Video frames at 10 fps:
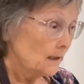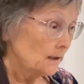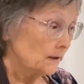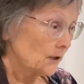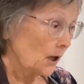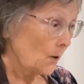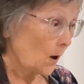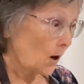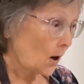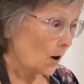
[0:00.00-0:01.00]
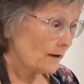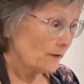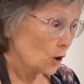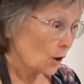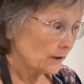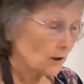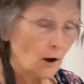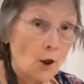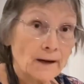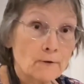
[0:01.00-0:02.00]
So I
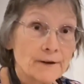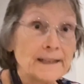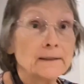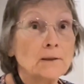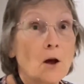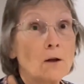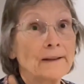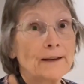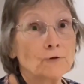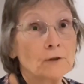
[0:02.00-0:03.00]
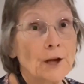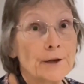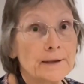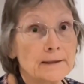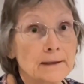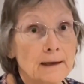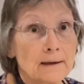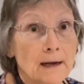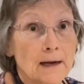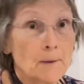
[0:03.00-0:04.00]
like Greek style natural yogurt,
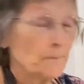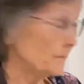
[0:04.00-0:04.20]
and